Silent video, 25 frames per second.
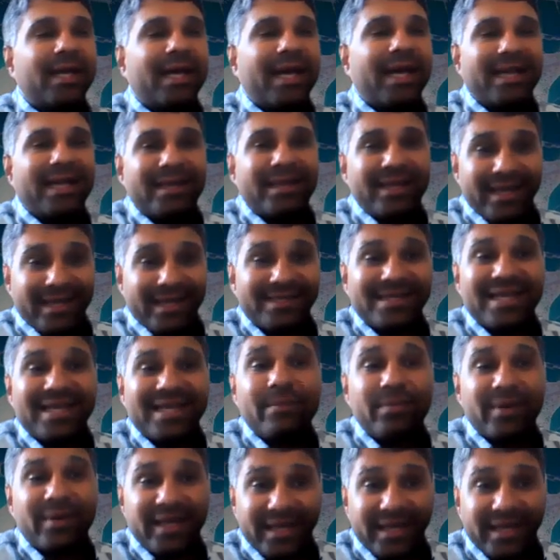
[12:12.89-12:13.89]
And the
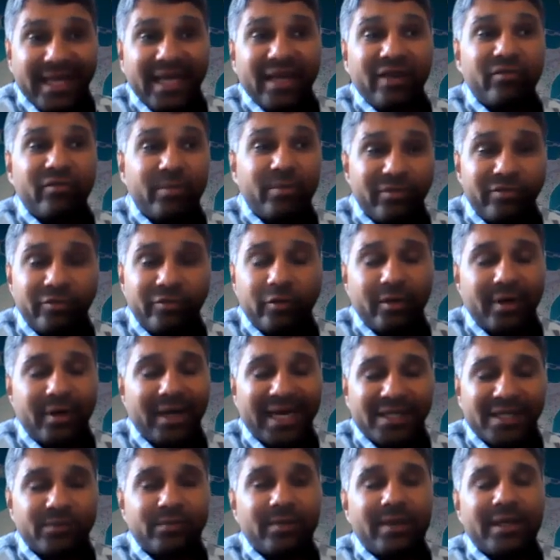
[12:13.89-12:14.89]
example I gave before,
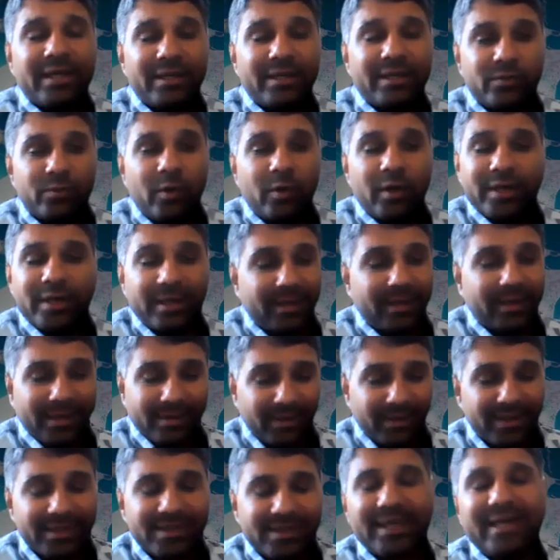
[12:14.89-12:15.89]
as well as what
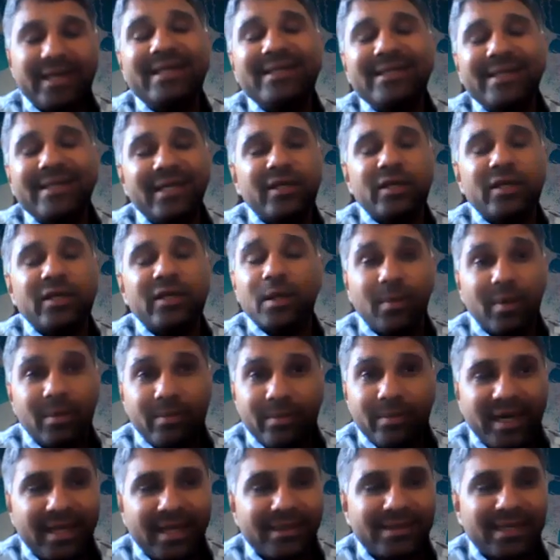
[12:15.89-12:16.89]
it's an easy to
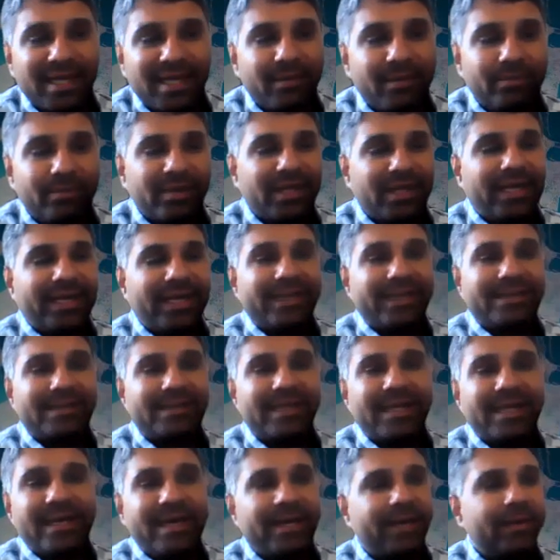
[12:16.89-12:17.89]
remember example, like
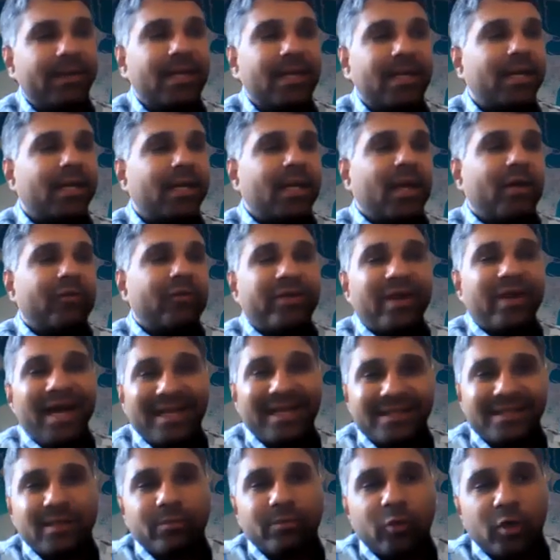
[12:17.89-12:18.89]
say, if you
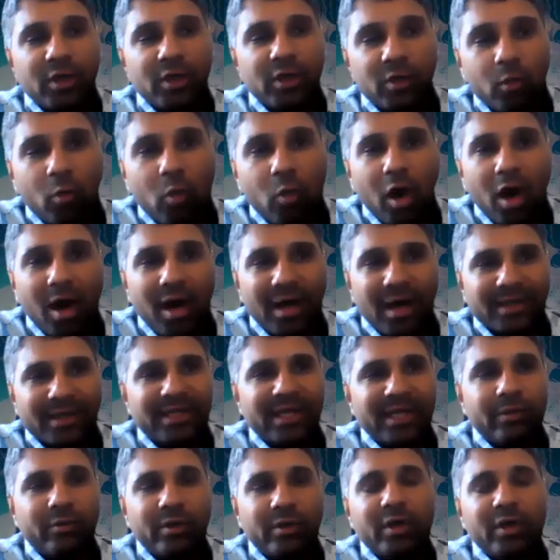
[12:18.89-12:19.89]
ask someone to walk,
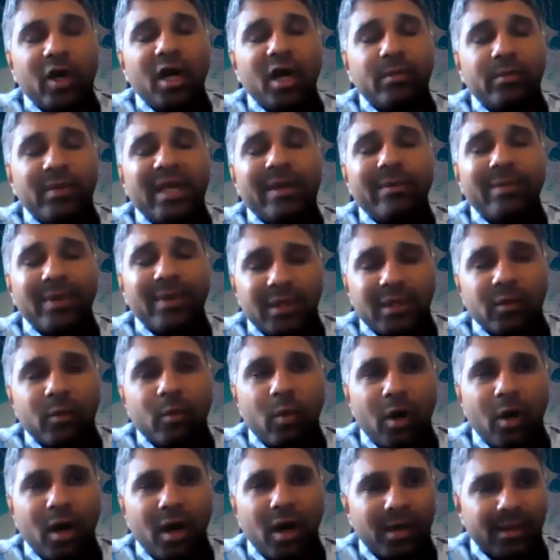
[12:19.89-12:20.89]
they would not be able to
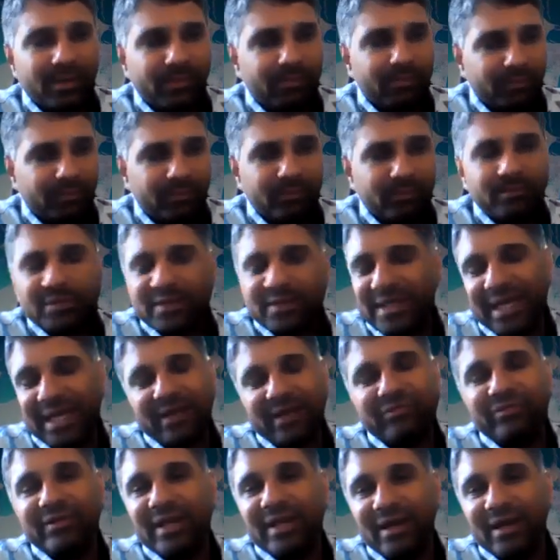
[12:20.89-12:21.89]
walk, say,
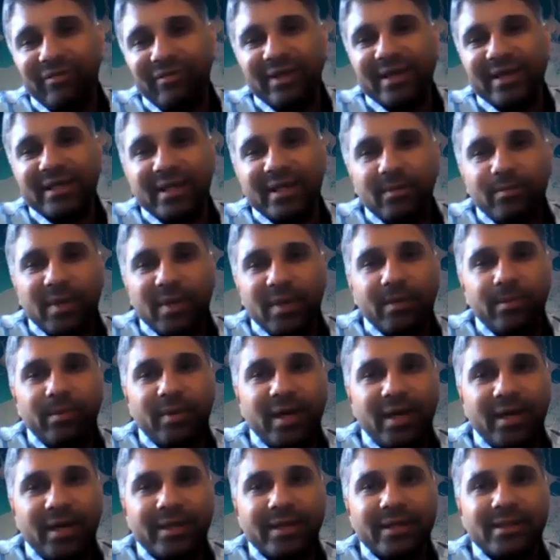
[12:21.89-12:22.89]
if they're affected by
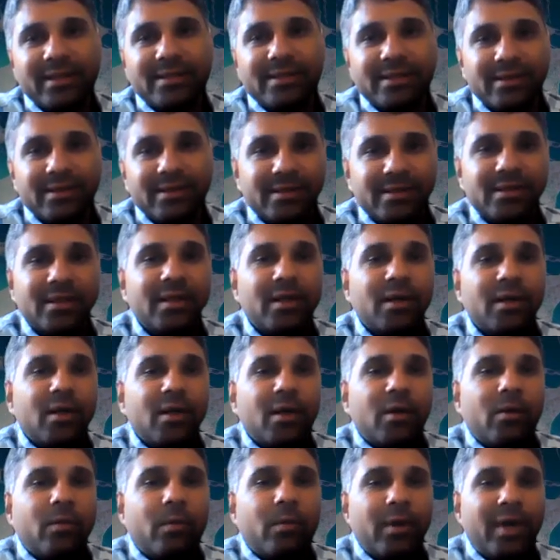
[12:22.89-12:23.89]
Parkinson's,
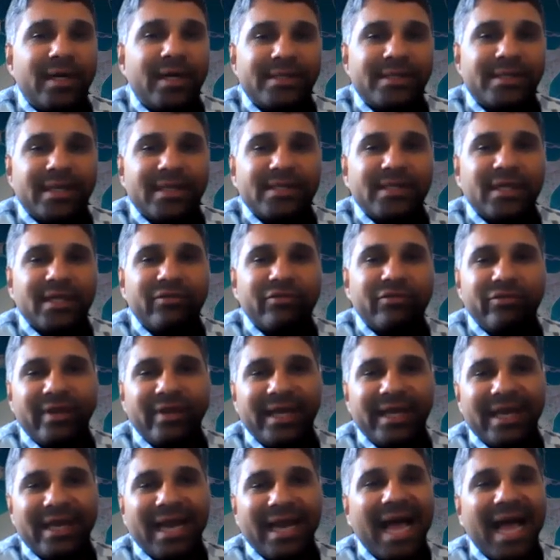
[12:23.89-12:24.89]
versus if
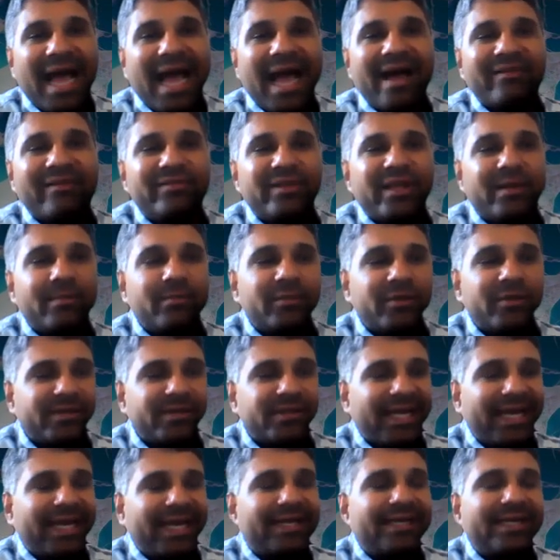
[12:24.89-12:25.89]
we have them to
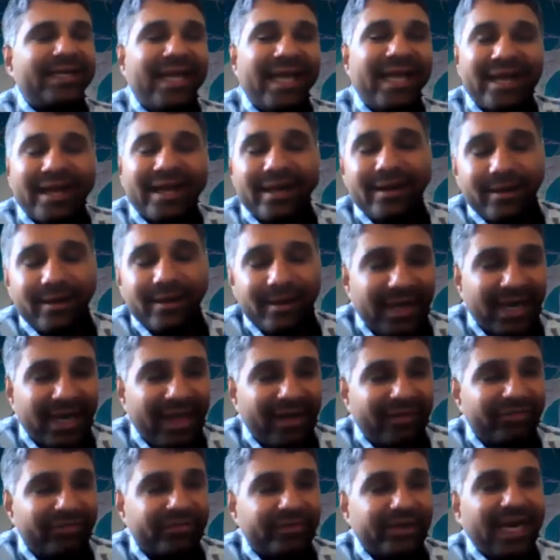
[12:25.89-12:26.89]
say, like, take a
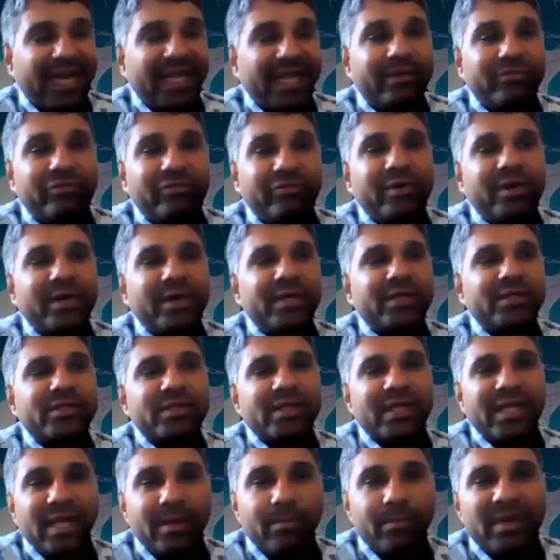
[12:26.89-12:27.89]
left leg
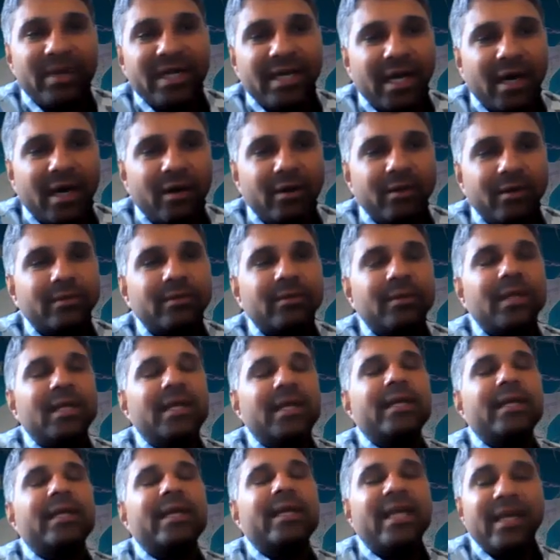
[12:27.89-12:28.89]
first, keep it down,
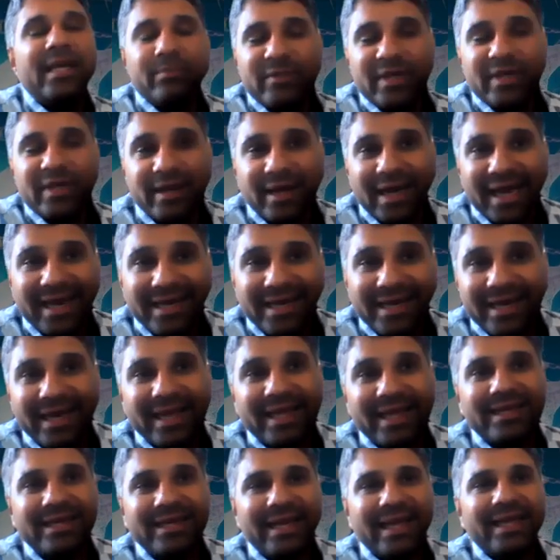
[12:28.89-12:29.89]
keep the right
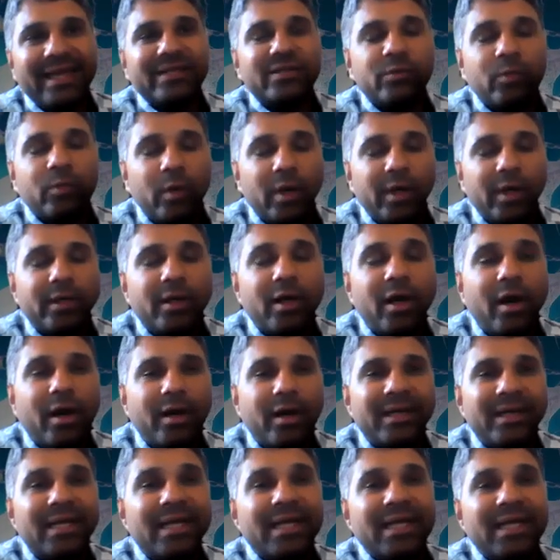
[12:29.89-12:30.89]
leg next,
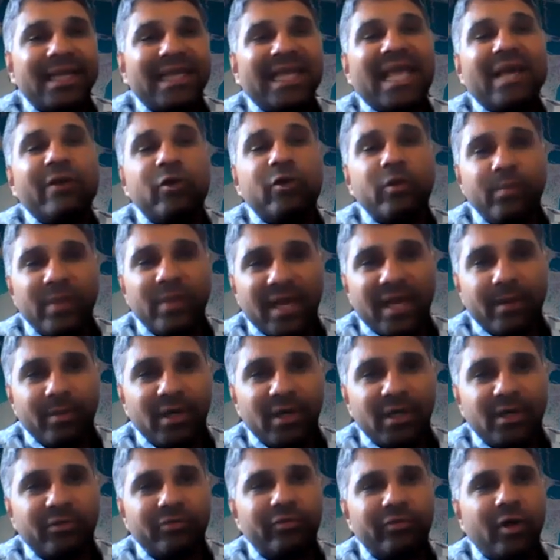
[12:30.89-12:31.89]
whatnot, they would be
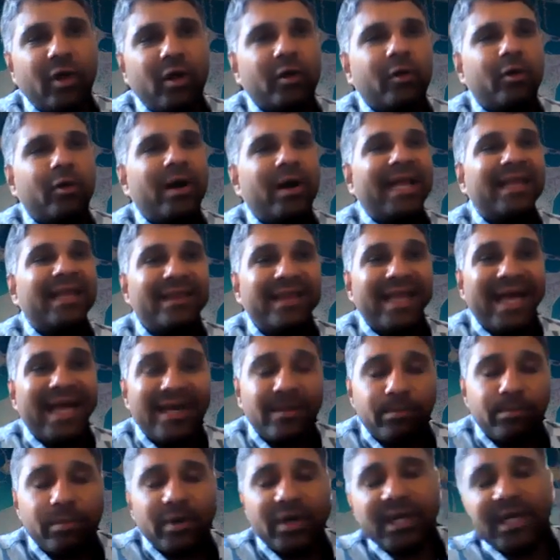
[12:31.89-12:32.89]
able to follow. And
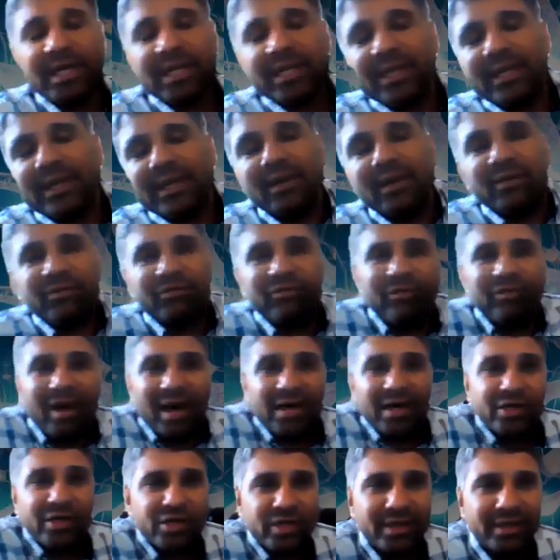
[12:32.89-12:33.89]
that particular
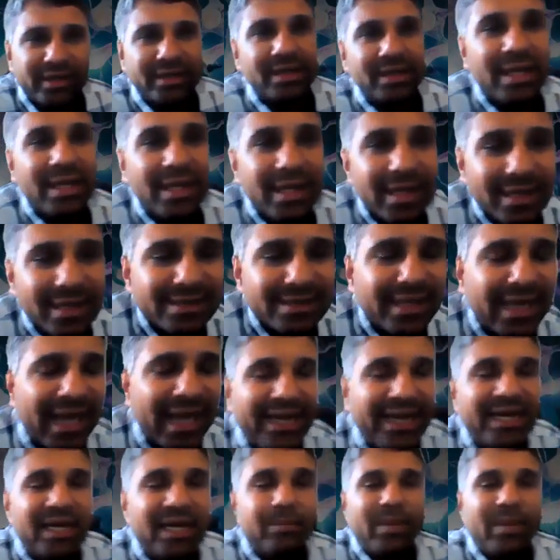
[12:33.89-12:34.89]
function is
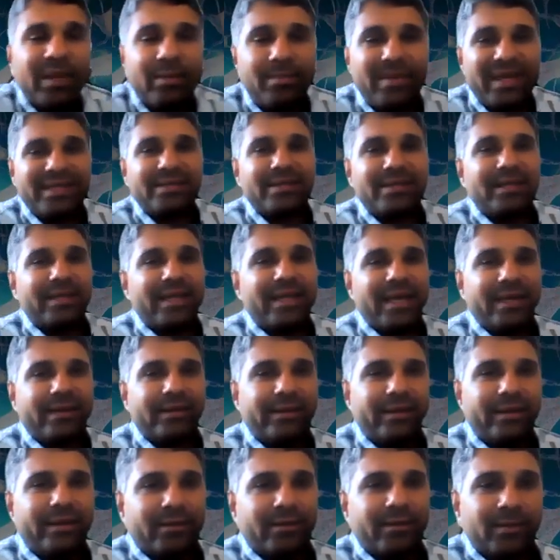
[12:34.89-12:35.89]
guided by basal
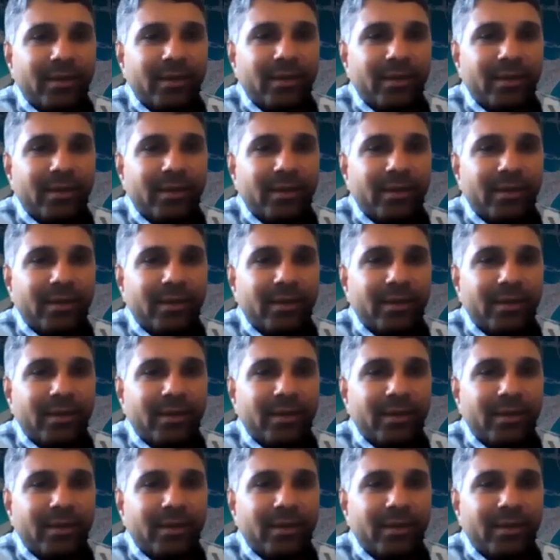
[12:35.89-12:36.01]
ganglia.